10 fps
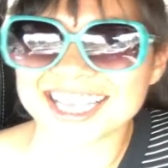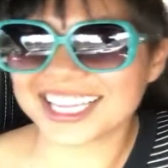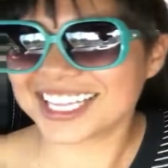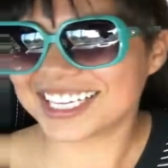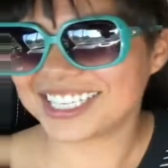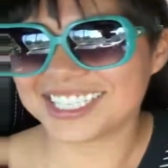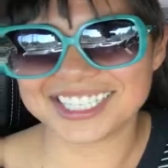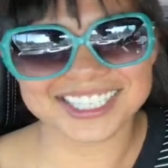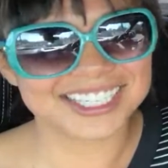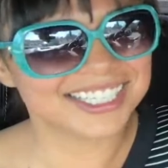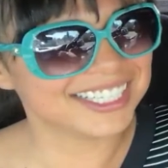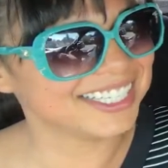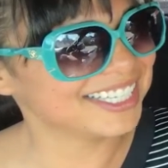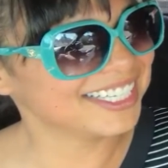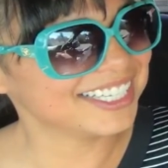
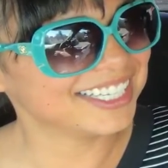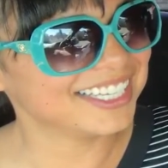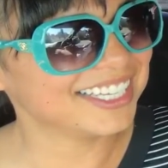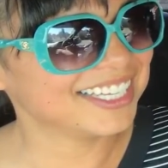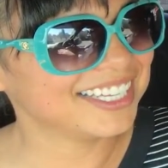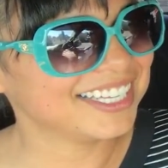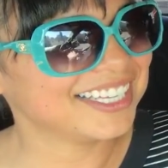The person shown says nothing.